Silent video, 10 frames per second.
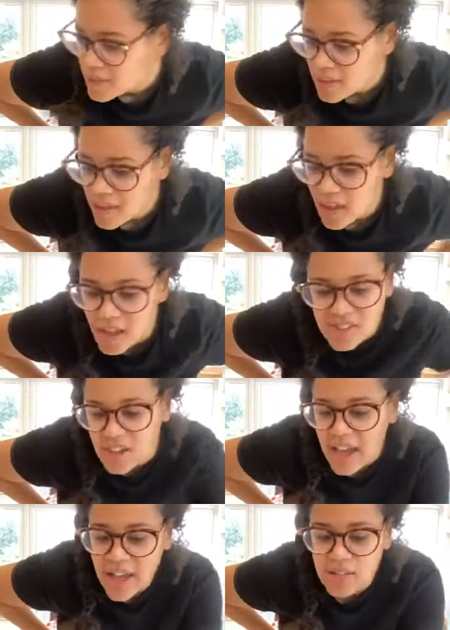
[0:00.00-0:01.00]
it? I
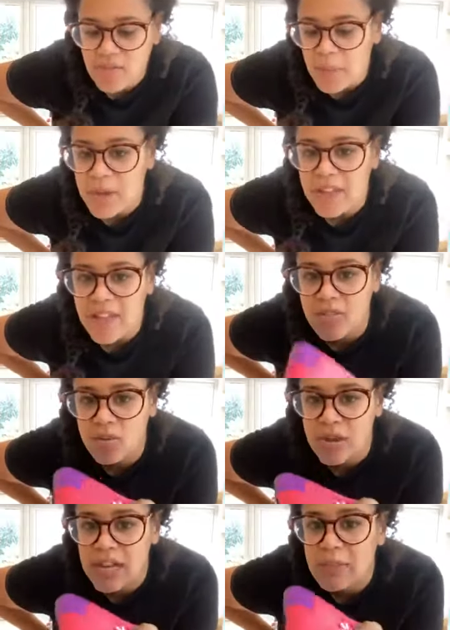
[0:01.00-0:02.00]
don't know how to open it. That's
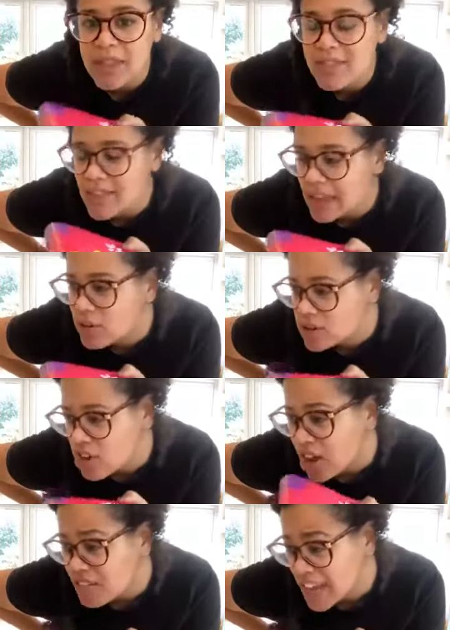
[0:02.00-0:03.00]
Libby's secret
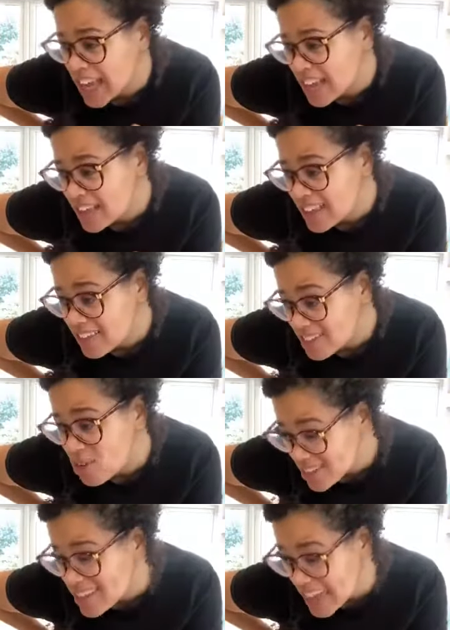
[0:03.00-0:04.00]
diary. It's
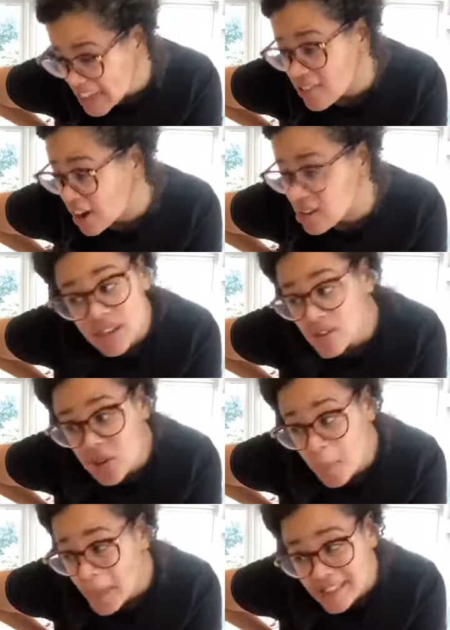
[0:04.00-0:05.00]
a secret, so you're
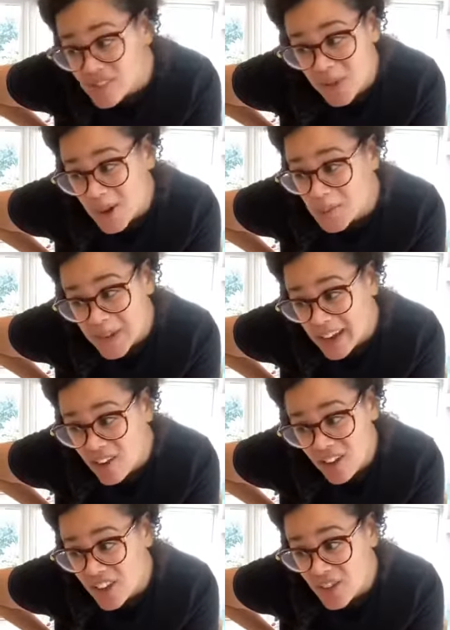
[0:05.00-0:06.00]
not meant to open it,
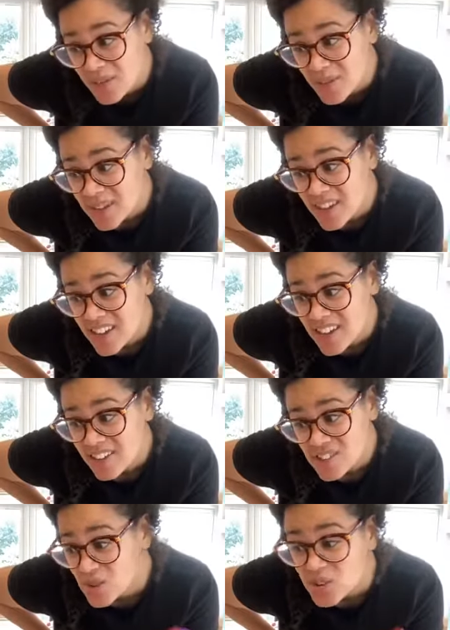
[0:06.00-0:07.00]
are you?
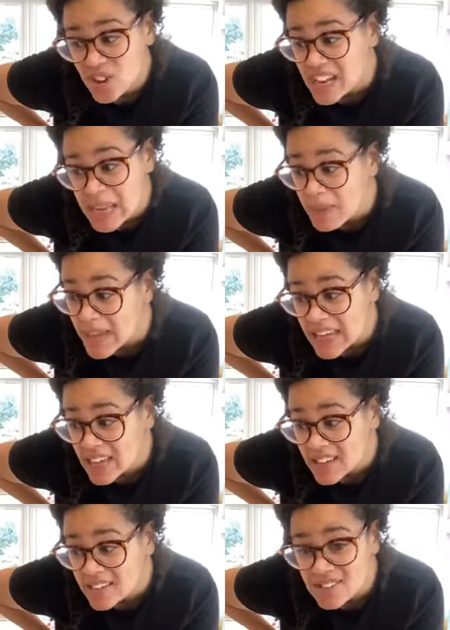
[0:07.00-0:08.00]
Because you're not Libby.
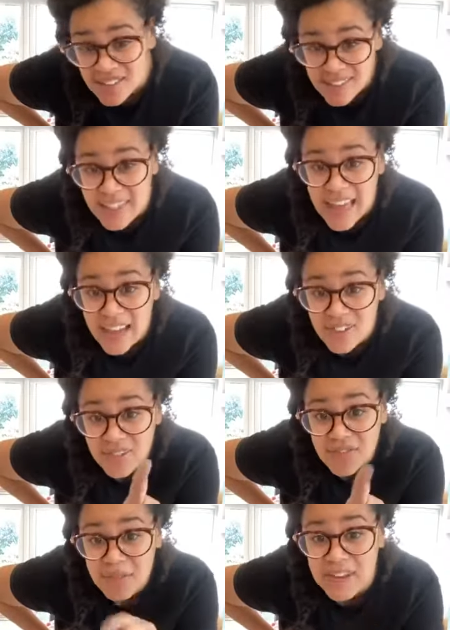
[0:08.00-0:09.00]
Do you want to say hello to
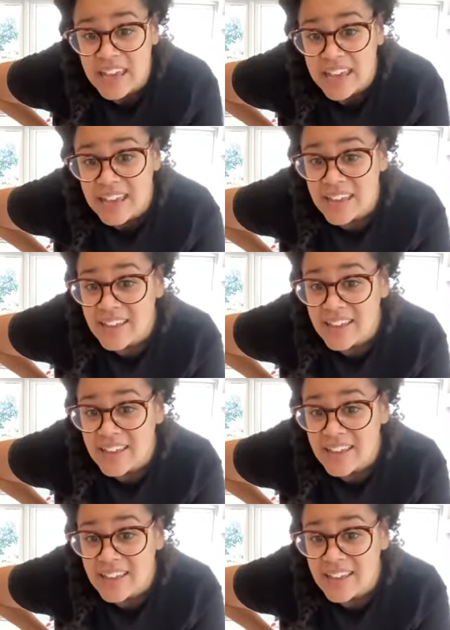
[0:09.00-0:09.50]
everybody? Mm.